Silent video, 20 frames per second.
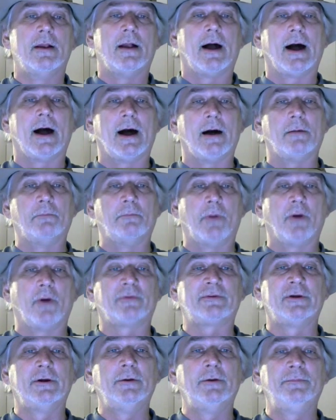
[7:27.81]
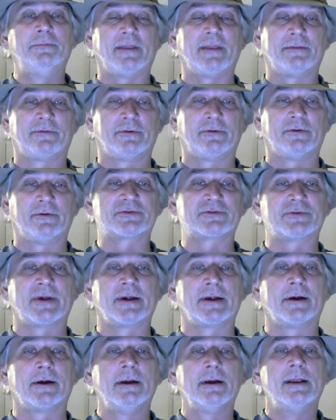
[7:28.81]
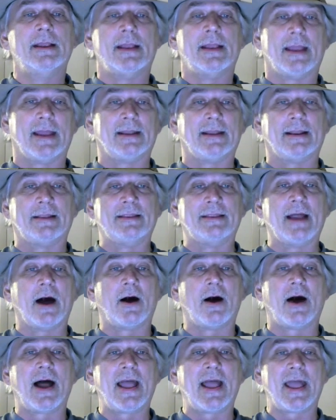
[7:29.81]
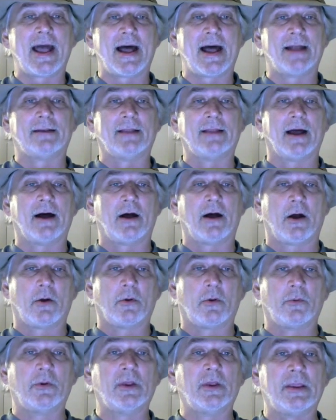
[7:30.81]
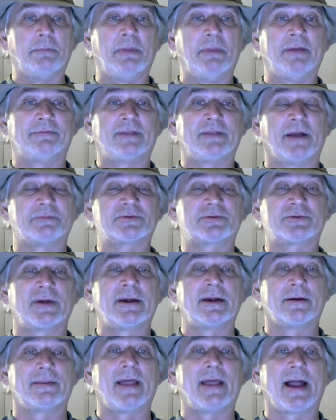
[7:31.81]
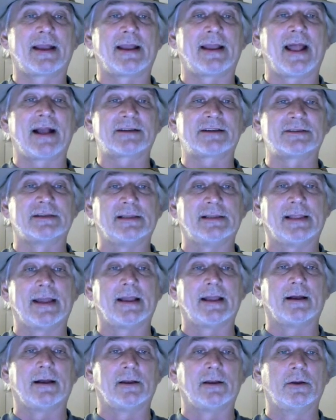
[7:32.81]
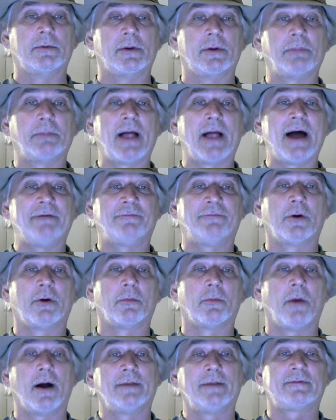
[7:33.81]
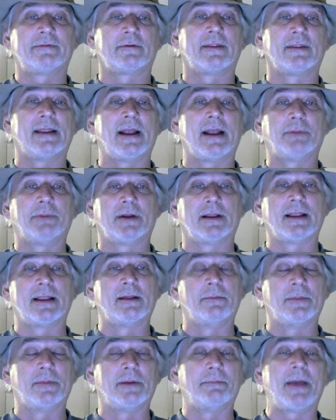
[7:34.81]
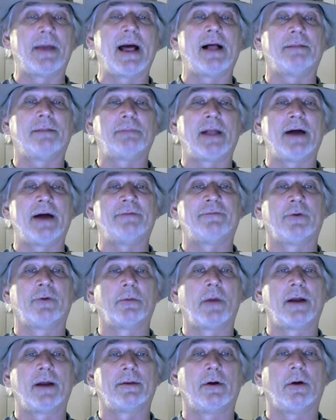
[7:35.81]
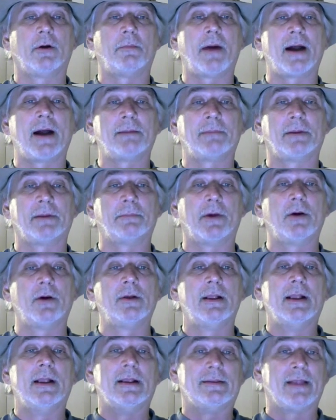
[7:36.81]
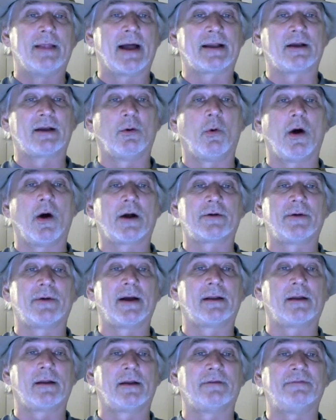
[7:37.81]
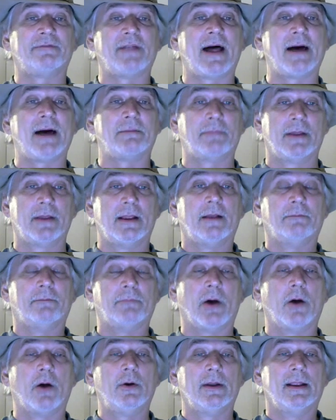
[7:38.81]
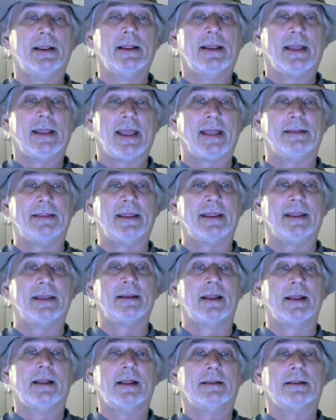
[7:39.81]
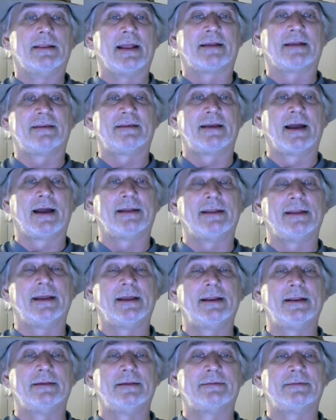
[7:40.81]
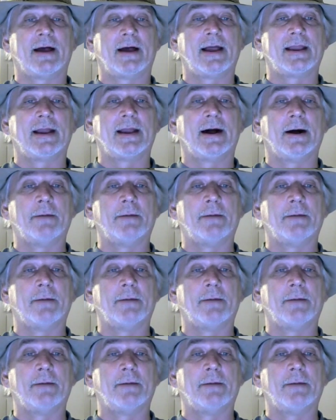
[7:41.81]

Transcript: both tubes and through the stringer. And now I had a really beefed up stringer that I could actually lay an aluminum platform on. So then I put an aluminum platform on the whole bottom of the boat. Now I can walk around on a flat boat. And then next thing I did is I